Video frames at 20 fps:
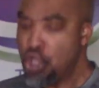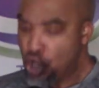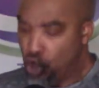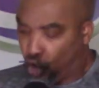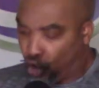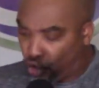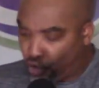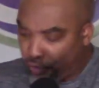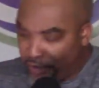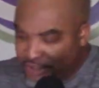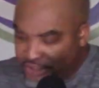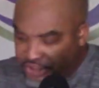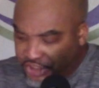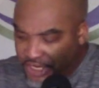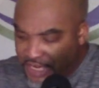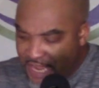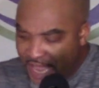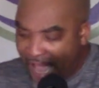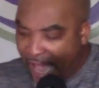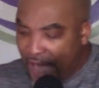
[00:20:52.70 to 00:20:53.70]

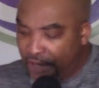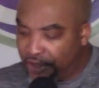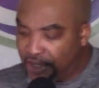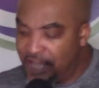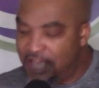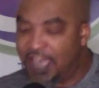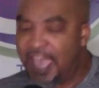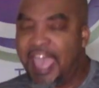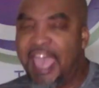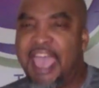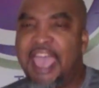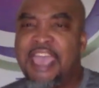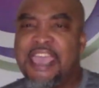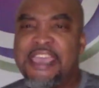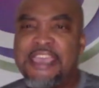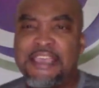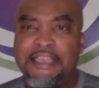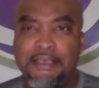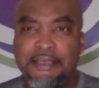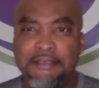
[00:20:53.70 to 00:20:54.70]
Christianity, it
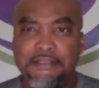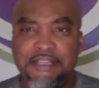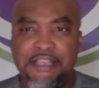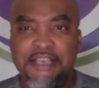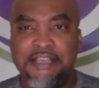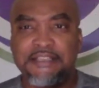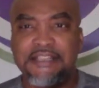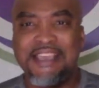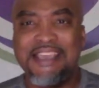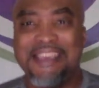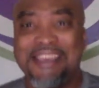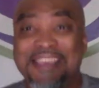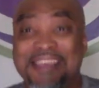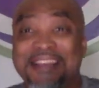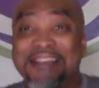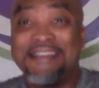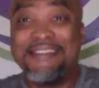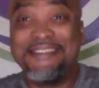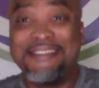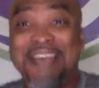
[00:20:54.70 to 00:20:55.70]
hangs its
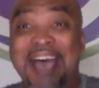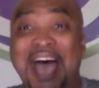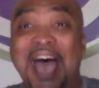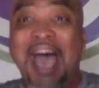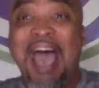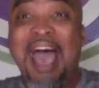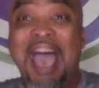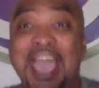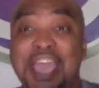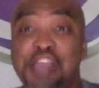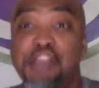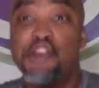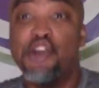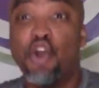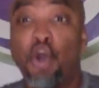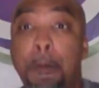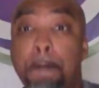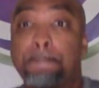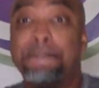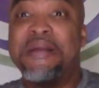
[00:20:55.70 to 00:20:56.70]

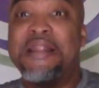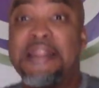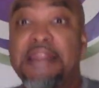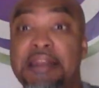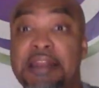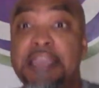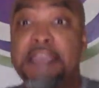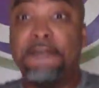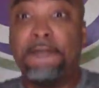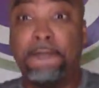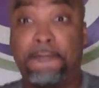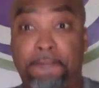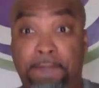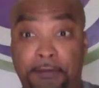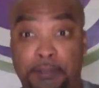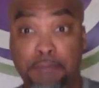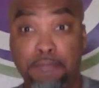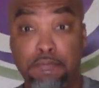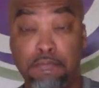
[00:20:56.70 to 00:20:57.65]
entire belief